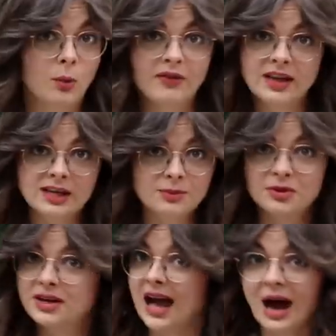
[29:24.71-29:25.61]
when they need
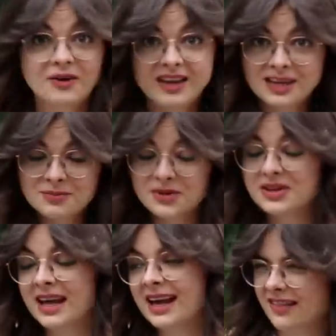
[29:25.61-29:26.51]
pruning, how they need
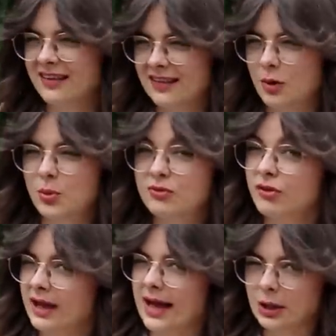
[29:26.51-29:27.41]
pruning. I think that would be
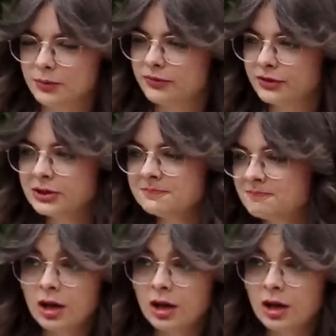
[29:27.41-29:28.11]
really helpful.